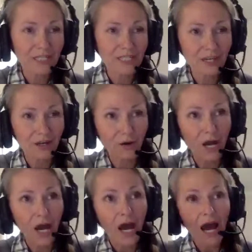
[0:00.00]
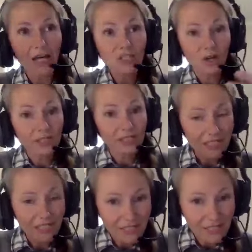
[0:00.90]
And so I started
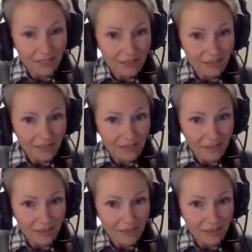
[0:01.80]
listening to